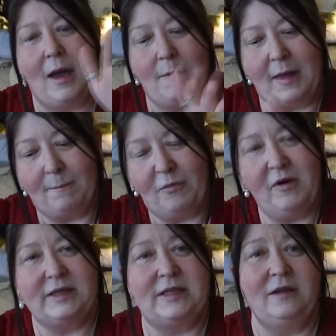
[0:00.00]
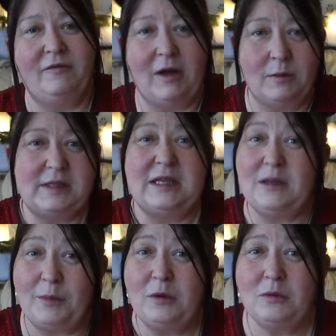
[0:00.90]
and then pressing the flowers
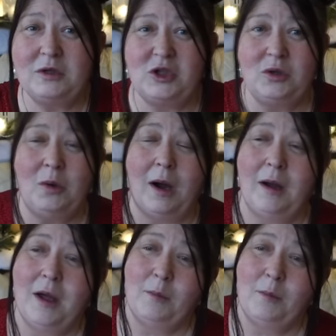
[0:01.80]
in the books, you know.